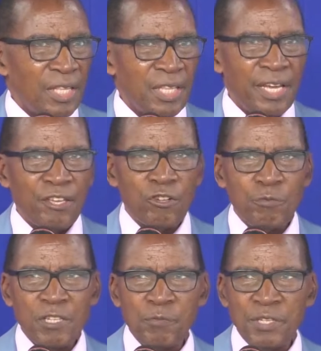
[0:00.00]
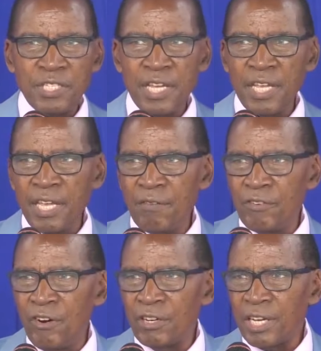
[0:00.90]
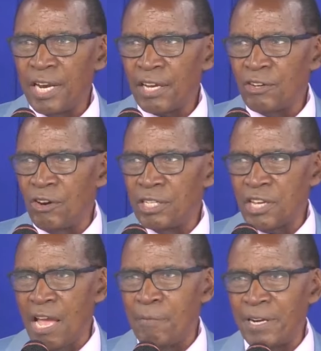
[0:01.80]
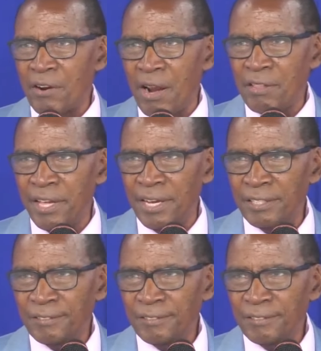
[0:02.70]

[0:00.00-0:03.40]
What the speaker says: The angels must be saying, if God can acknowledge, I better run there.